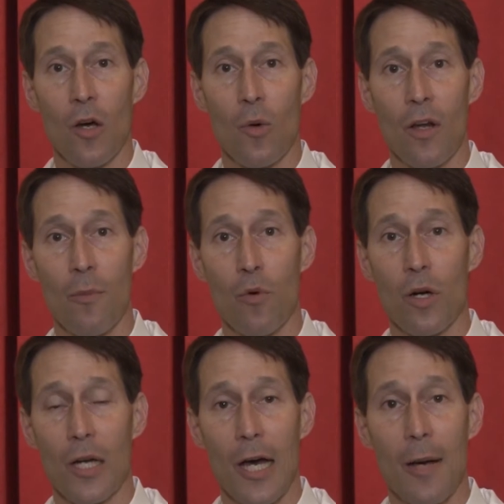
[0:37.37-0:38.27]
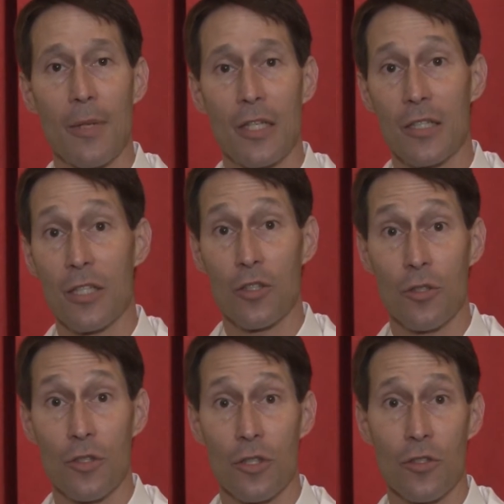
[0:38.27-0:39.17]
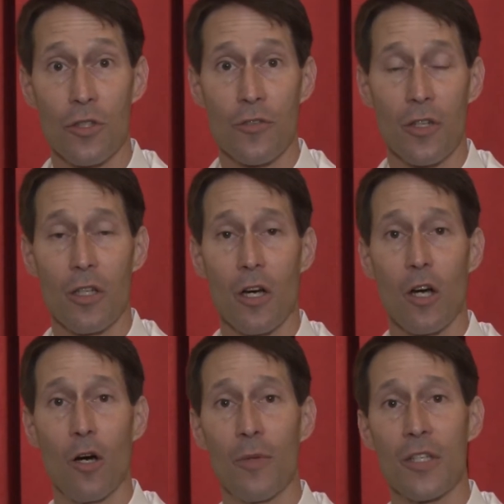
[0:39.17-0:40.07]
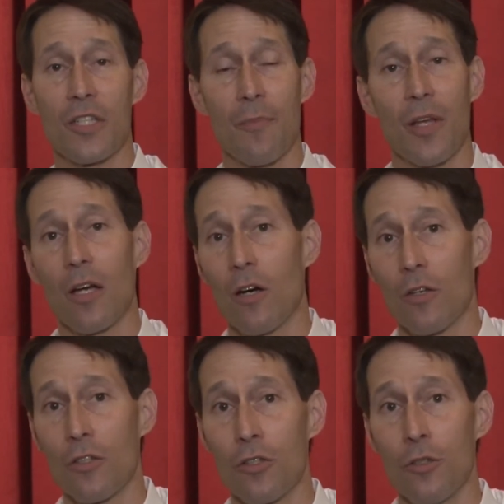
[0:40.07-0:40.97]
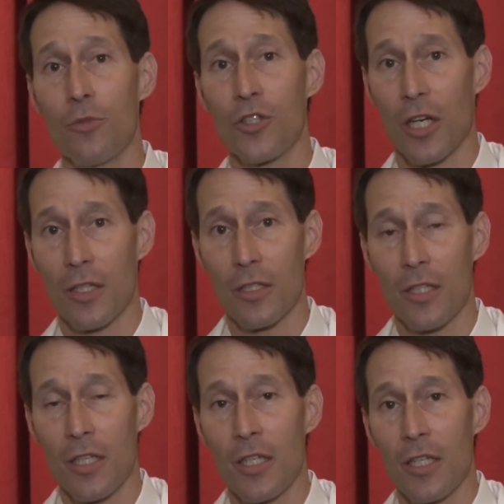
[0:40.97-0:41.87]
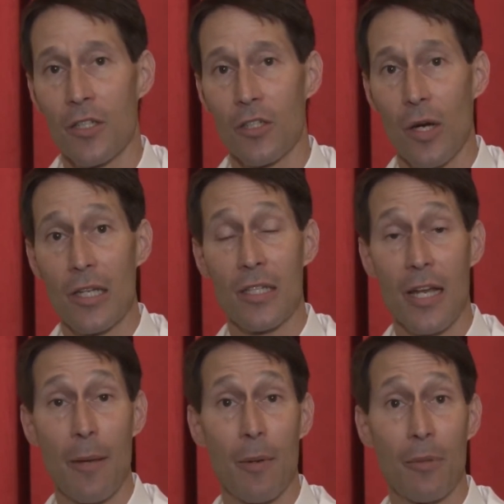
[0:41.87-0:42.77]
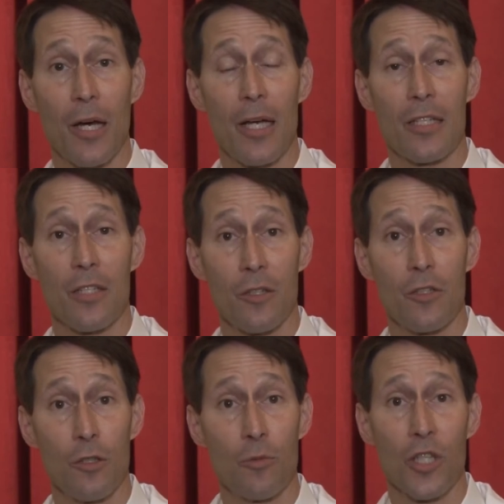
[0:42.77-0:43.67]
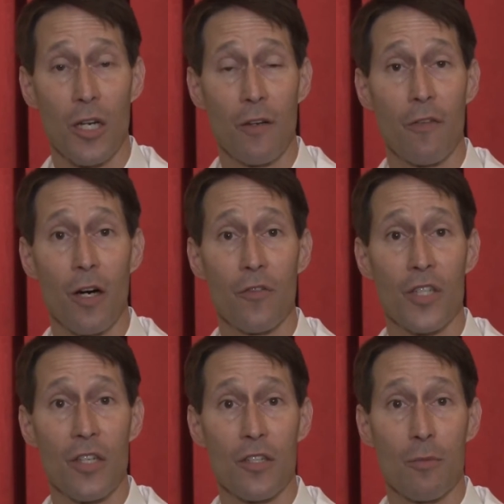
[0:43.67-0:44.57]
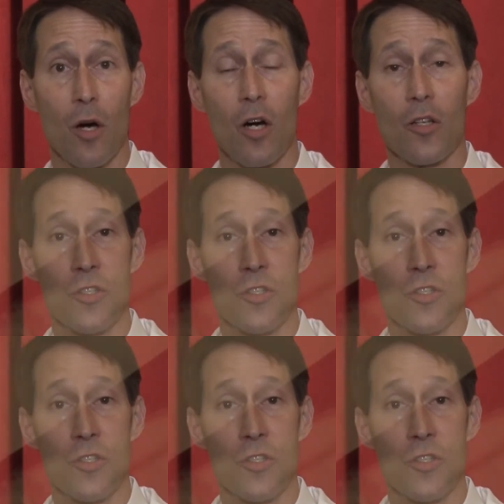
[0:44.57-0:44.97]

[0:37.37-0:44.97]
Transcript: One of the more common incisional surgeries for glaucoma is something called a tube shunt. So as the name implies, the tube shunt involves a small,